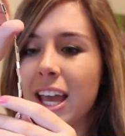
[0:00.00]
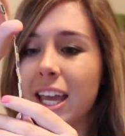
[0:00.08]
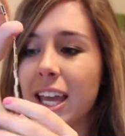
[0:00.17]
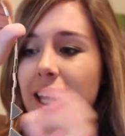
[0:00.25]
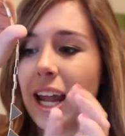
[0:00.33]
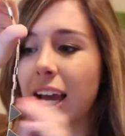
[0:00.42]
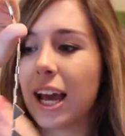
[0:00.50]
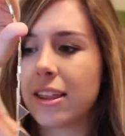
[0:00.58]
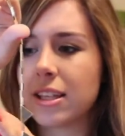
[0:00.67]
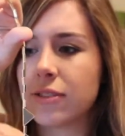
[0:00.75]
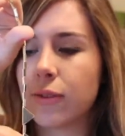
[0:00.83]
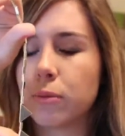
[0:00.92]
and I got
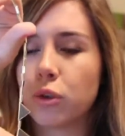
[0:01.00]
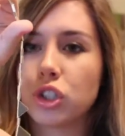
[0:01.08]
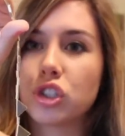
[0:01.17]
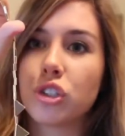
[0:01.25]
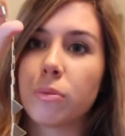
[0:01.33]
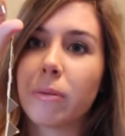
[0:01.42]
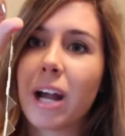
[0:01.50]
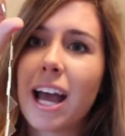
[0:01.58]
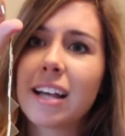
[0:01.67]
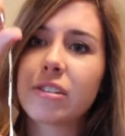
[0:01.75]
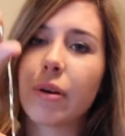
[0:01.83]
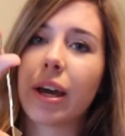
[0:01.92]
this from Nordstrom
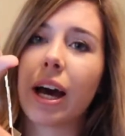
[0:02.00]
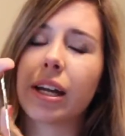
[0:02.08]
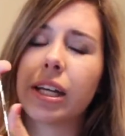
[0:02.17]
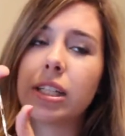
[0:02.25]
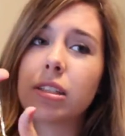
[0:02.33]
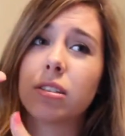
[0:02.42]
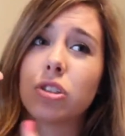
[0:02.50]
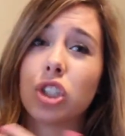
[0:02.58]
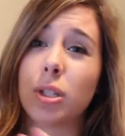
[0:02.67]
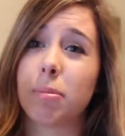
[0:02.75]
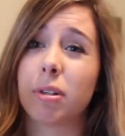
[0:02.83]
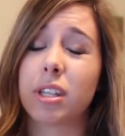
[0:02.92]
Rack, so I got it
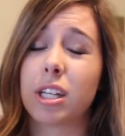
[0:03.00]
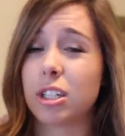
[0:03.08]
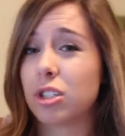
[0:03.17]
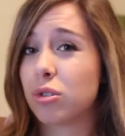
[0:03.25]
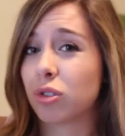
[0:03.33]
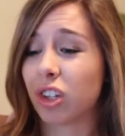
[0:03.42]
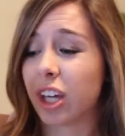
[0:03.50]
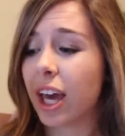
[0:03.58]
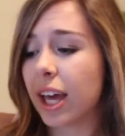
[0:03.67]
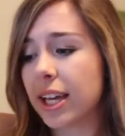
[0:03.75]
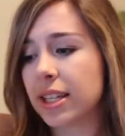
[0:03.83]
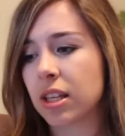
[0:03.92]
cheaper than it usually
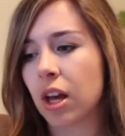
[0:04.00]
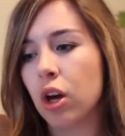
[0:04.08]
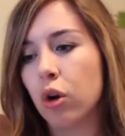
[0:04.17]
is,